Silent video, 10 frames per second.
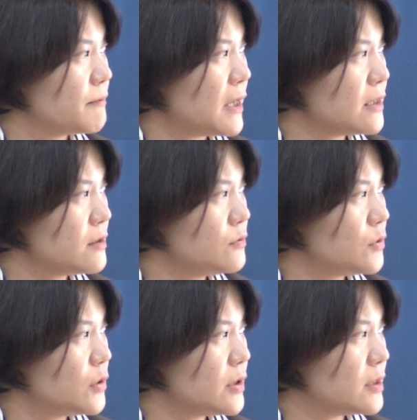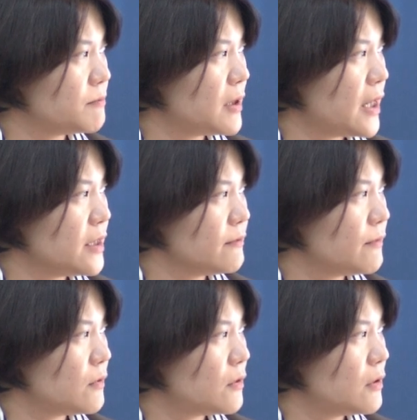vital role in planning
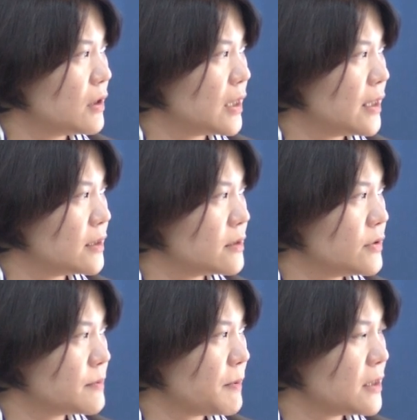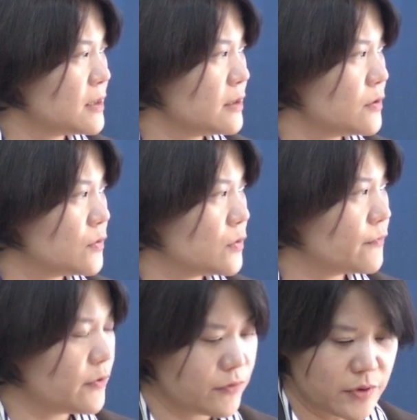for and responding to
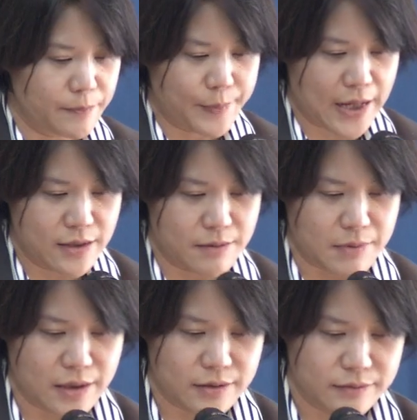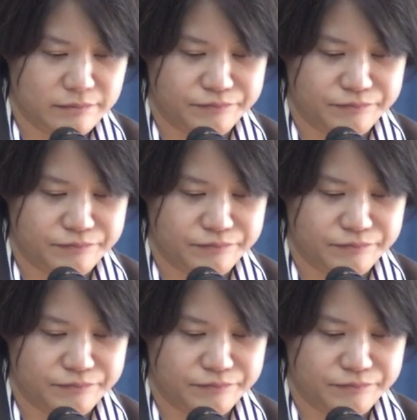future pandemics.